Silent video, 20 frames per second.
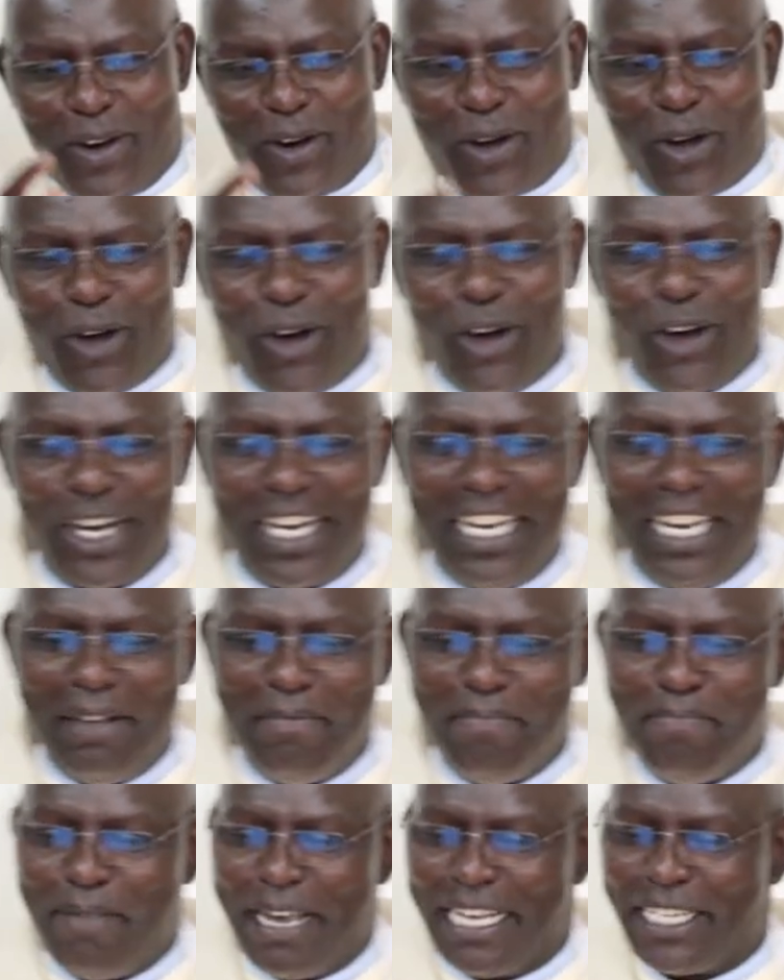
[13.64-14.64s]
God
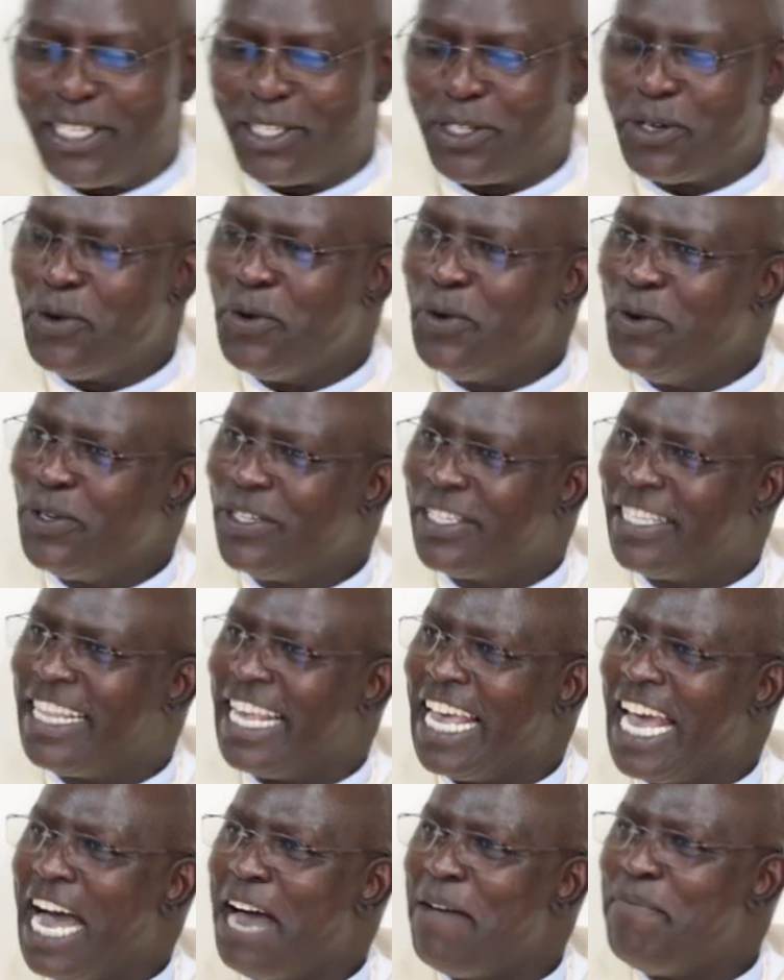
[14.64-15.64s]
bestows
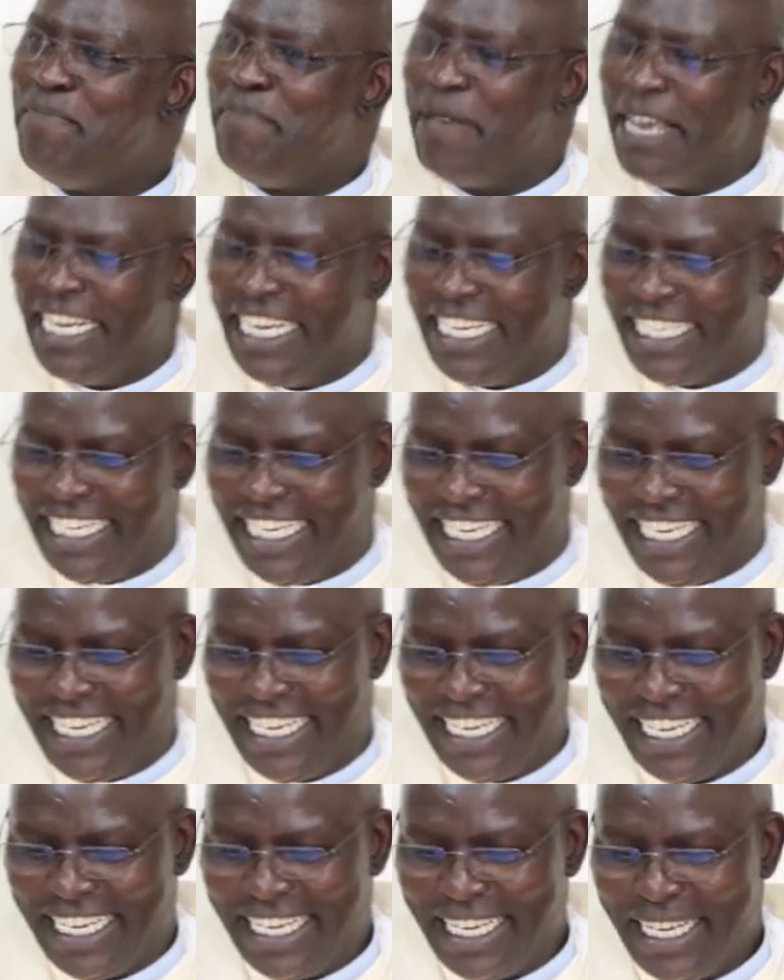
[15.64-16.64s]
the
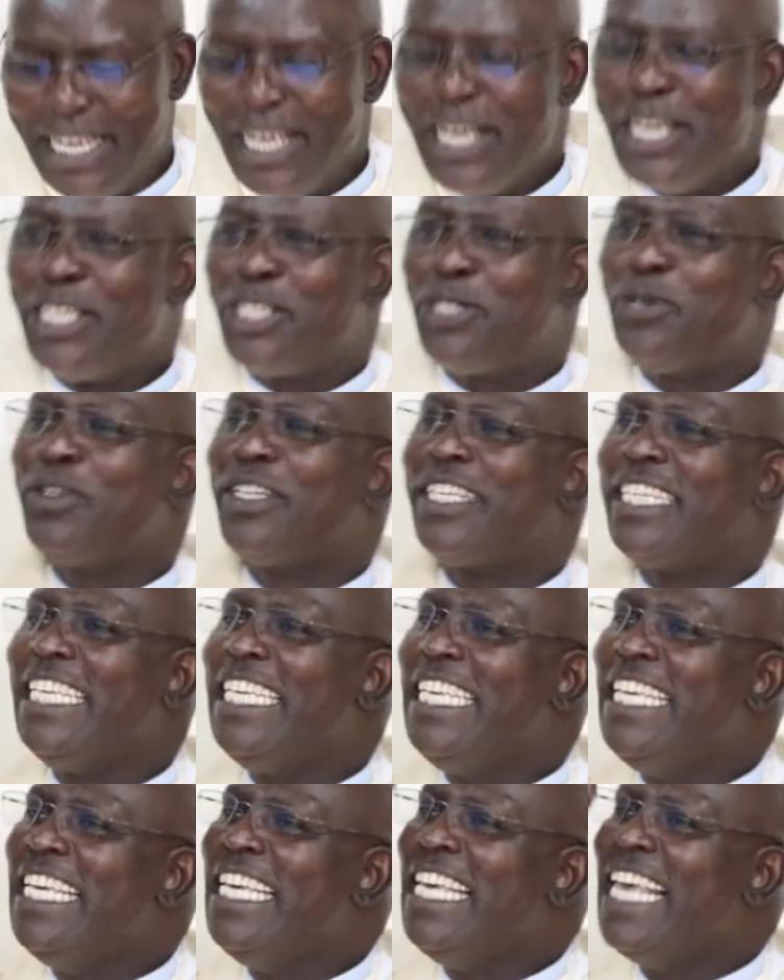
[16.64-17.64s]
ability to
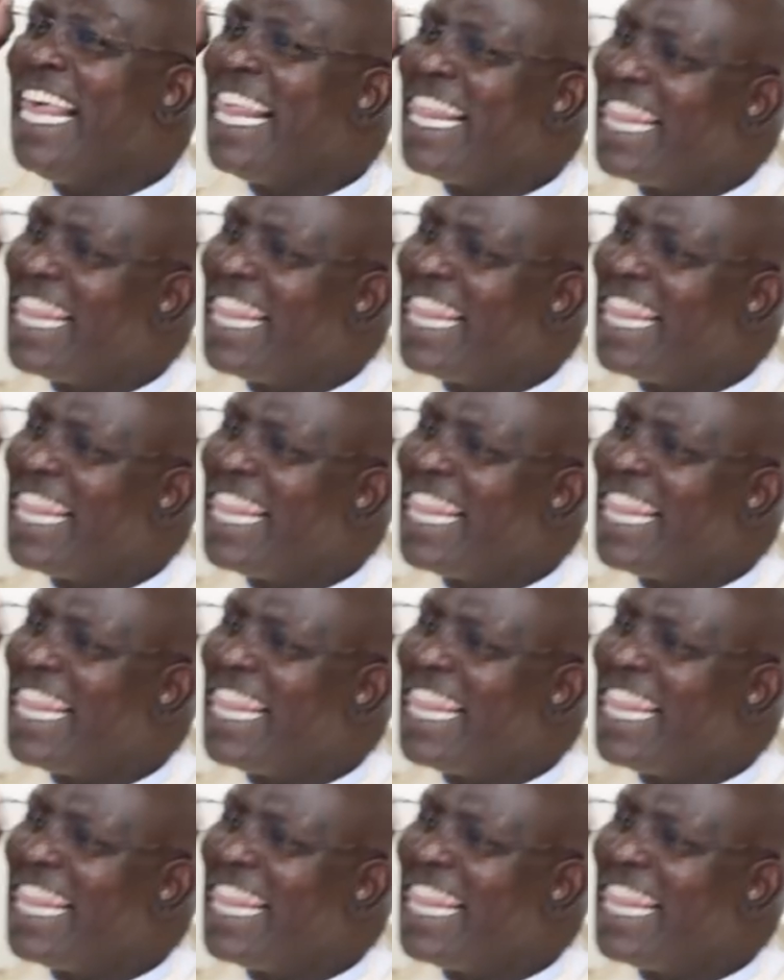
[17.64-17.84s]
see